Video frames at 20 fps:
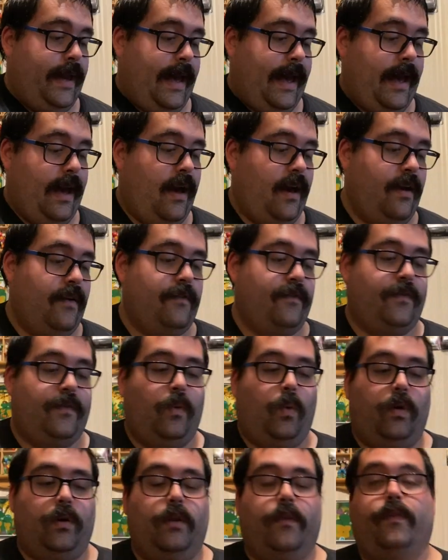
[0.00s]
have
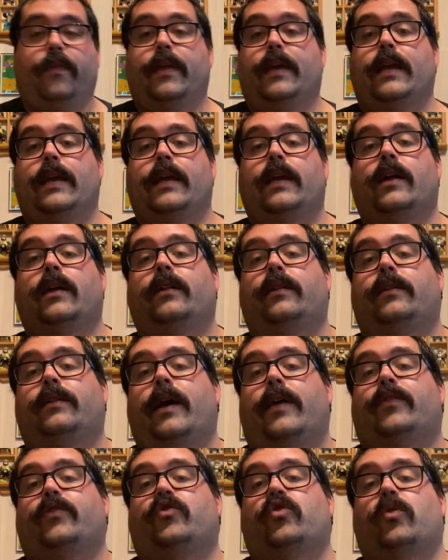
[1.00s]
one of the
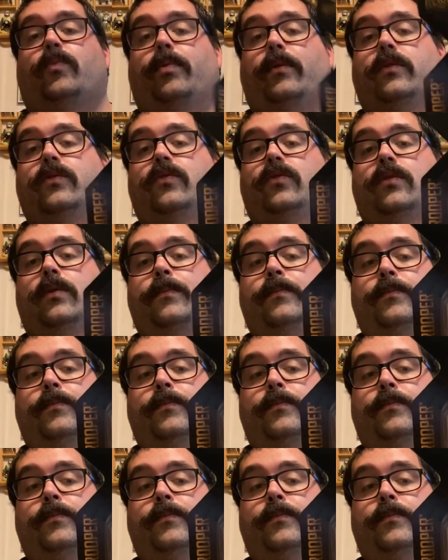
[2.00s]
Death Troopers.